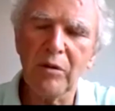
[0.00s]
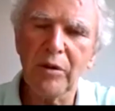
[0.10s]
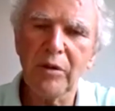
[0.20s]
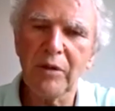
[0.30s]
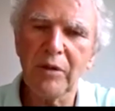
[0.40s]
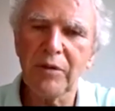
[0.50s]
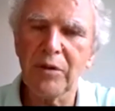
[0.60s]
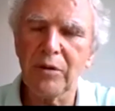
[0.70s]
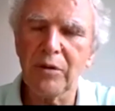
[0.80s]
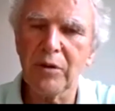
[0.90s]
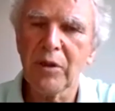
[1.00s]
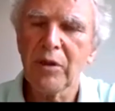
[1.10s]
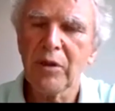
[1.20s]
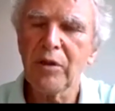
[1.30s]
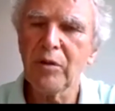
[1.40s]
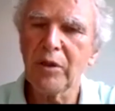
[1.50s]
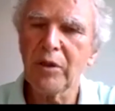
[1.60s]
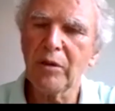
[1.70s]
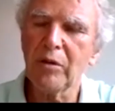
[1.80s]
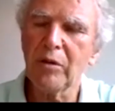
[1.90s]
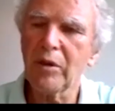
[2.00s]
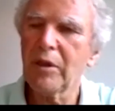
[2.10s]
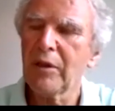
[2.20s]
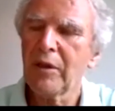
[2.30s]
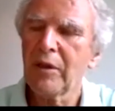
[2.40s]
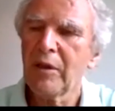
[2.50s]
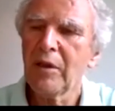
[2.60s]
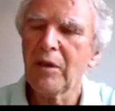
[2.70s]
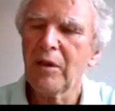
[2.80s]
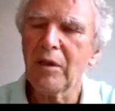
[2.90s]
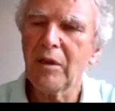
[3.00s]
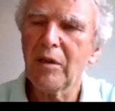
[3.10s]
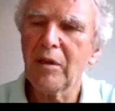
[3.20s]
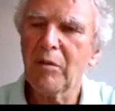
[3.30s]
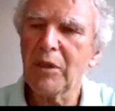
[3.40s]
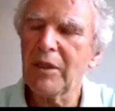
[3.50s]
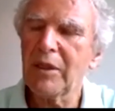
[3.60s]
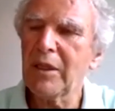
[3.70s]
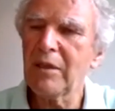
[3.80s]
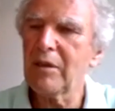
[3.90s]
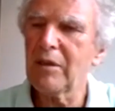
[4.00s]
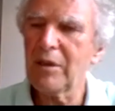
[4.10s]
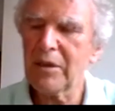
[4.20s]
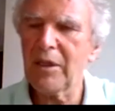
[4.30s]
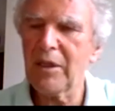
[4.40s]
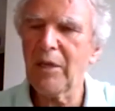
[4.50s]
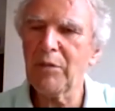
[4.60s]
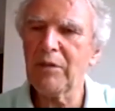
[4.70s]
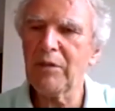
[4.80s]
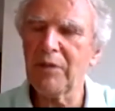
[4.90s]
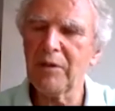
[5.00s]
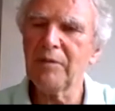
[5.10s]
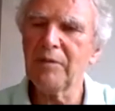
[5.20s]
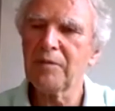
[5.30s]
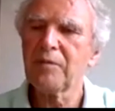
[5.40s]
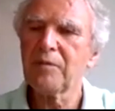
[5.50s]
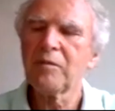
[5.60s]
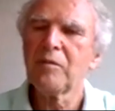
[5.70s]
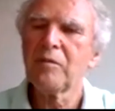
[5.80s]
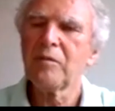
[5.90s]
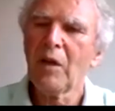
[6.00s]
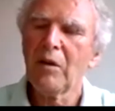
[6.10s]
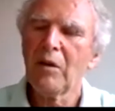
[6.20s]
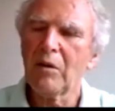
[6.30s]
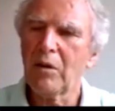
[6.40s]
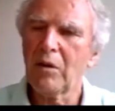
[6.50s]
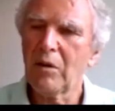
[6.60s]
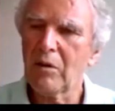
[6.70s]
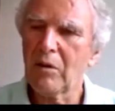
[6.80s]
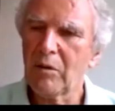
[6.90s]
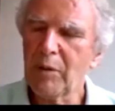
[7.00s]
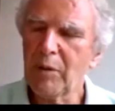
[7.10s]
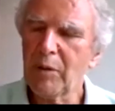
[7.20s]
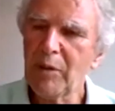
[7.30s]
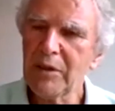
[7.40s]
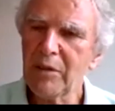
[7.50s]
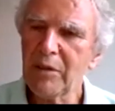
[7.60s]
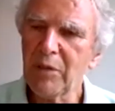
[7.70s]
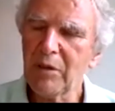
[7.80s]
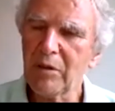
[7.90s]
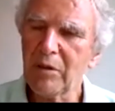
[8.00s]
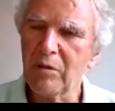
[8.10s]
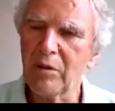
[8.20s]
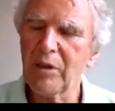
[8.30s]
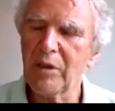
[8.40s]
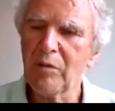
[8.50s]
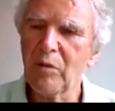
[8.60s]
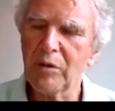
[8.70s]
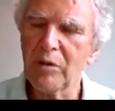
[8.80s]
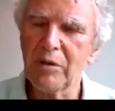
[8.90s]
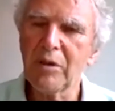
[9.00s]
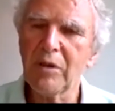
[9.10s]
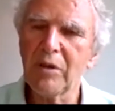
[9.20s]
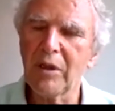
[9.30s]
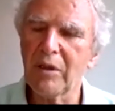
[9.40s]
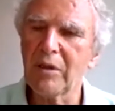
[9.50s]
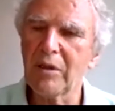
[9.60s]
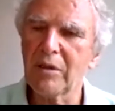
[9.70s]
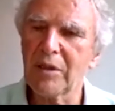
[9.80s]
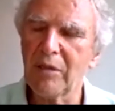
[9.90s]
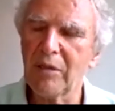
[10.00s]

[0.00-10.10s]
you have here QR log. But again, it's a gap between probabilistic method or random coding and some